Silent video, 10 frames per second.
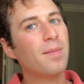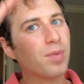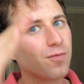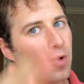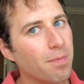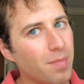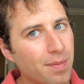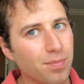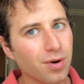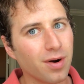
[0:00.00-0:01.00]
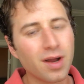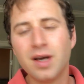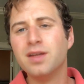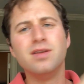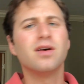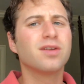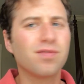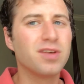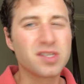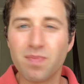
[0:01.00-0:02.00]
But remember, none
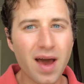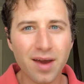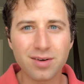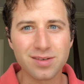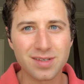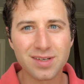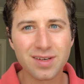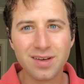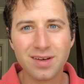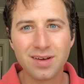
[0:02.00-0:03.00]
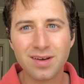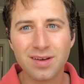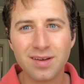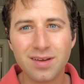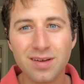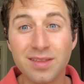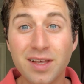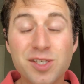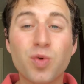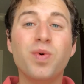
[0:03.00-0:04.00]
of this matters
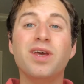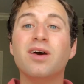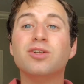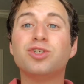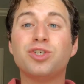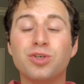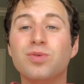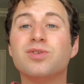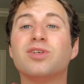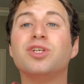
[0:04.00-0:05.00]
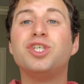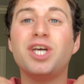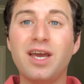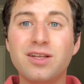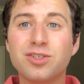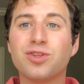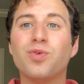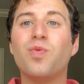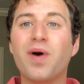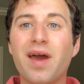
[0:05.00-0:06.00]
unless we choose to change
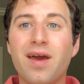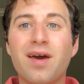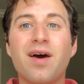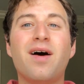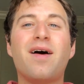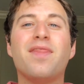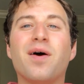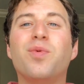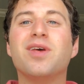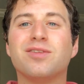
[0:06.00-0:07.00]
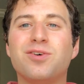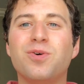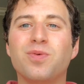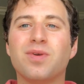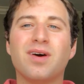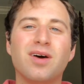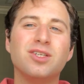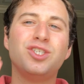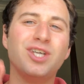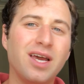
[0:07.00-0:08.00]
the way that we attune,
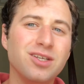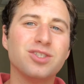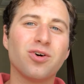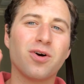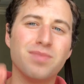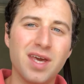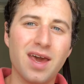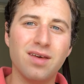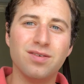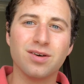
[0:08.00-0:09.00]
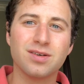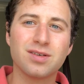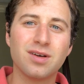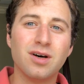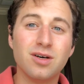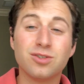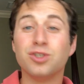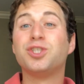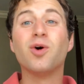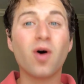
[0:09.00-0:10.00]
change our behaviors,
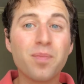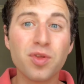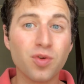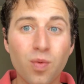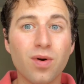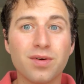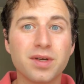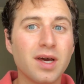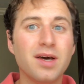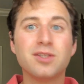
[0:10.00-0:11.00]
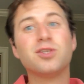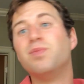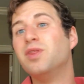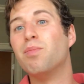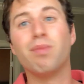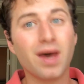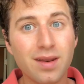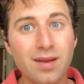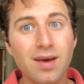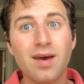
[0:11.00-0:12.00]
to show up in the world, to be the
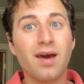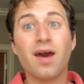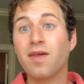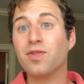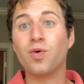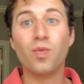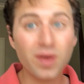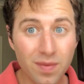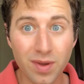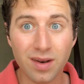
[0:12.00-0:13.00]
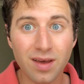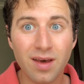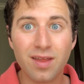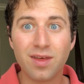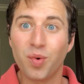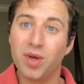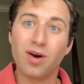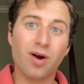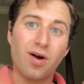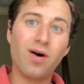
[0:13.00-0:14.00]
men and the women that we
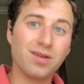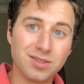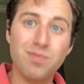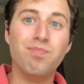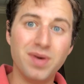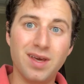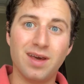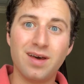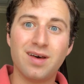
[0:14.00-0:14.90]
are called to be.